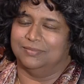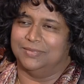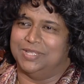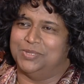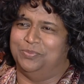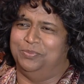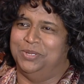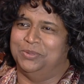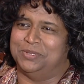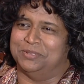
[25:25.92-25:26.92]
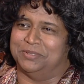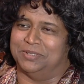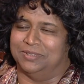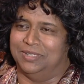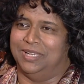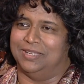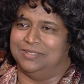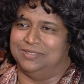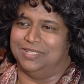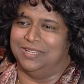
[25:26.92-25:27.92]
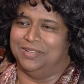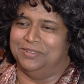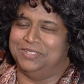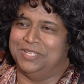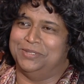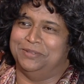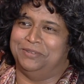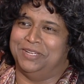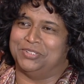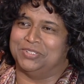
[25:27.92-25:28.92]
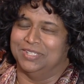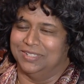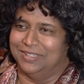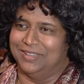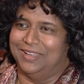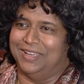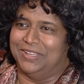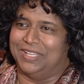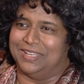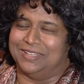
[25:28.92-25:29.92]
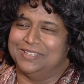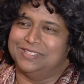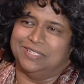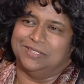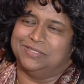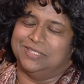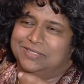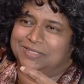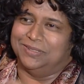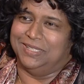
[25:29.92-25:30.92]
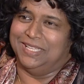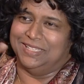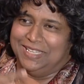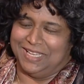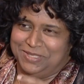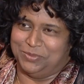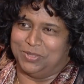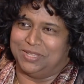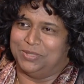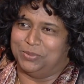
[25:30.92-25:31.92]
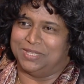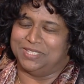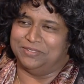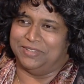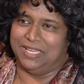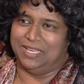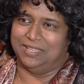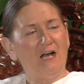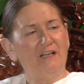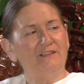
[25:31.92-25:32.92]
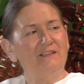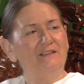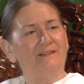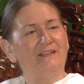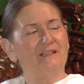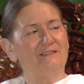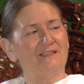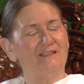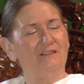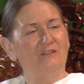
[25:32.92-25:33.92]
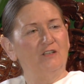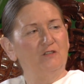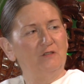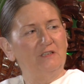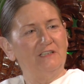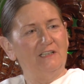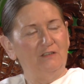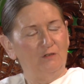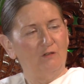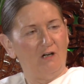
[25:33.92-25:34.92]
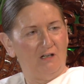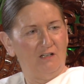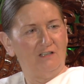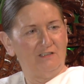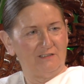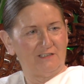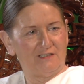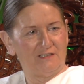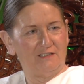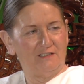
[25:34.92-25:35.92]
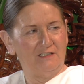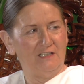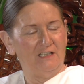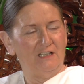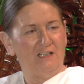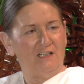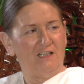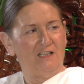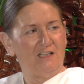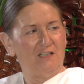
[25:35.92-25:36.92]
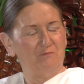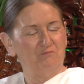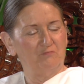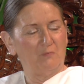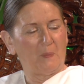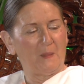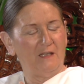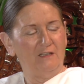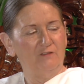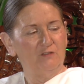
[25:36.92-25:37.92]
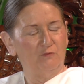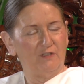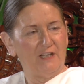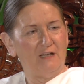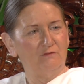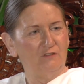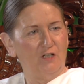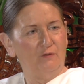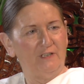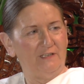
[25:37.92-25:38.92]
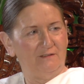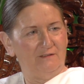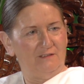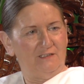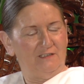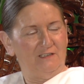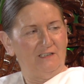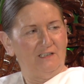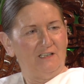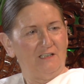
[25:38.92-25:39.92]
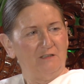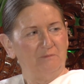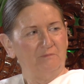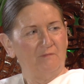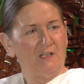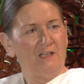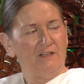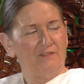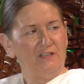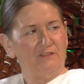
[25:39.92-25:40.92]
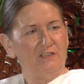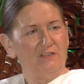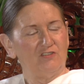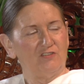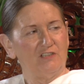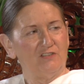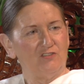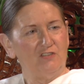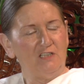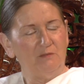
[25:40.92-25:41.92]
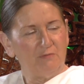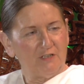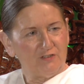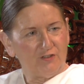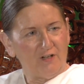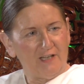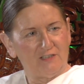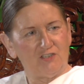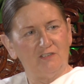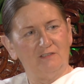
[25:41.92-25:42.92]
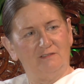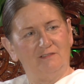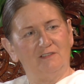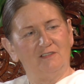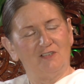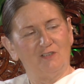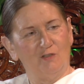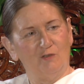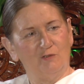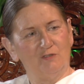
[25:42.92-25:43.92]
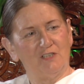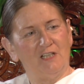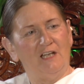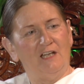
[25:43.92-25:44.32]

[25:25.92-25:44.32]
That's beautiful. Hey, 10 out of 10 to the French. Okay, so link that with the divine. I think that, you know, in your heart, even without knowing, there is this deep attraction to God,